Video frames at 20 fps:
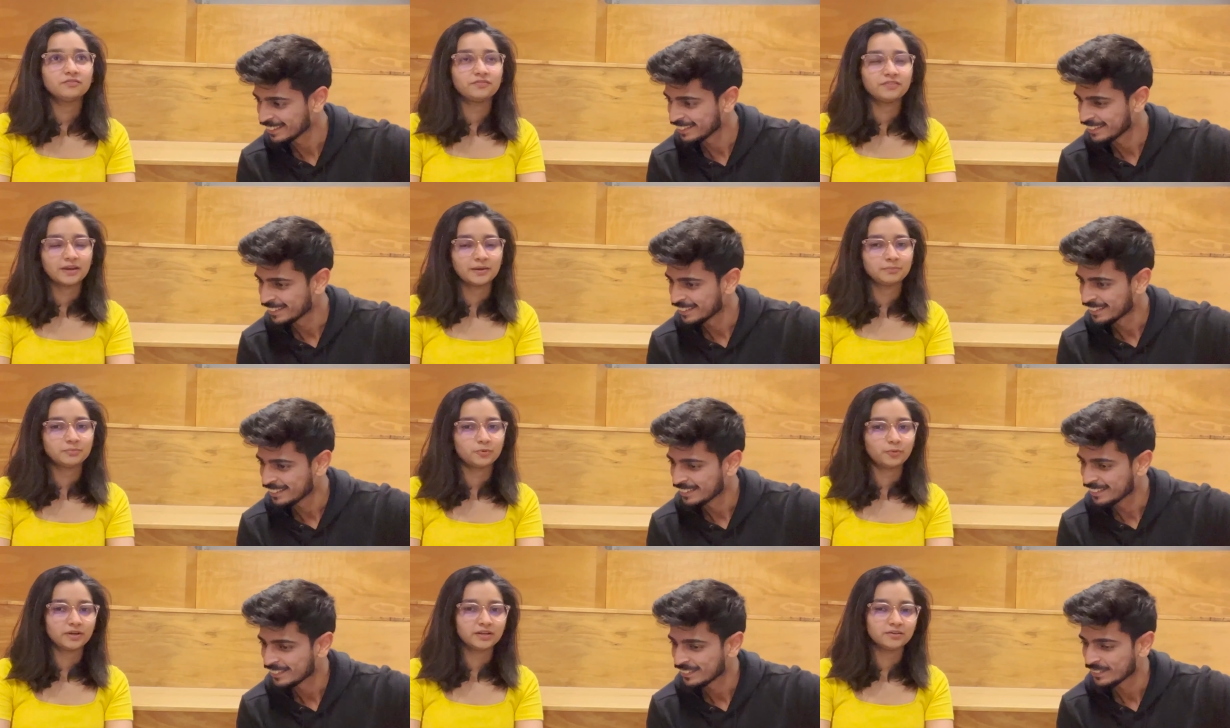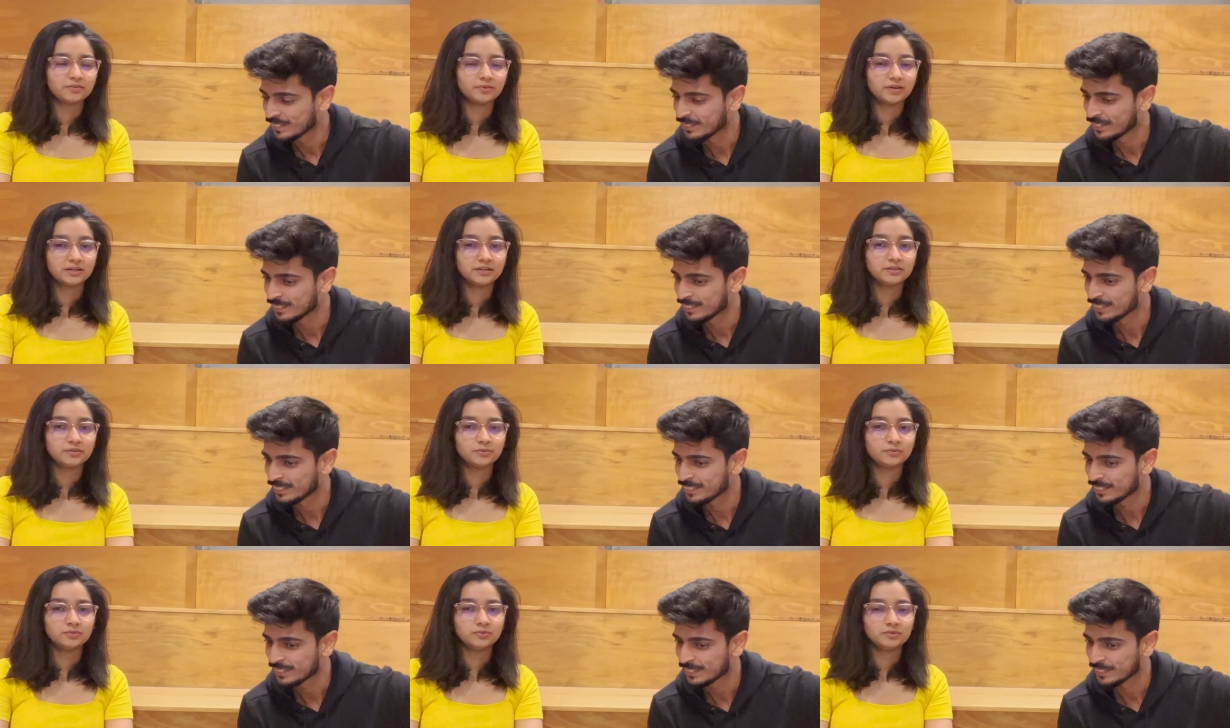Speaker 1: Feb
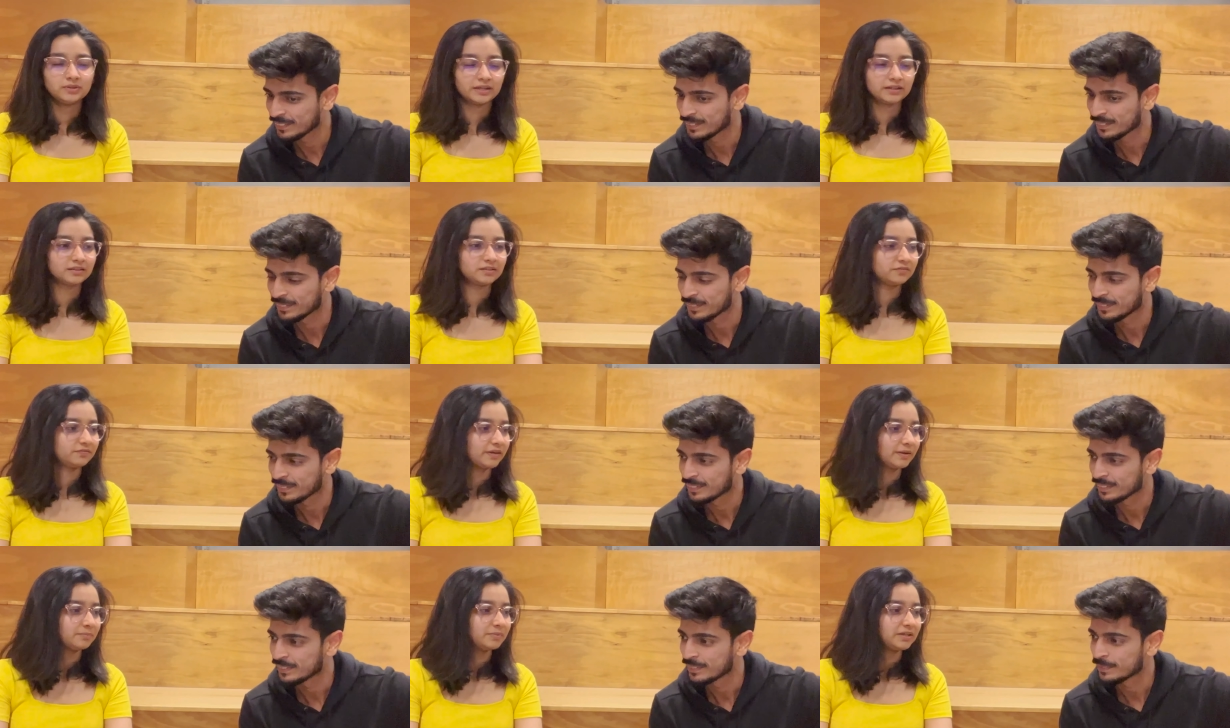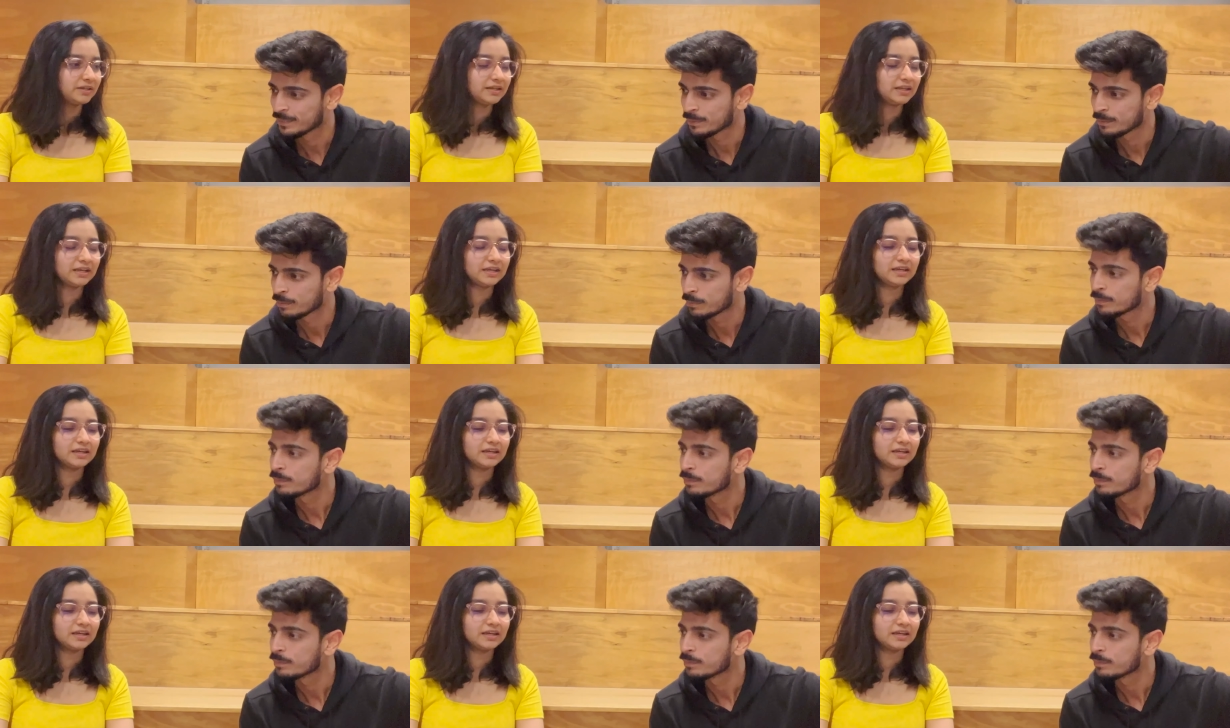2022, like the Feb intake,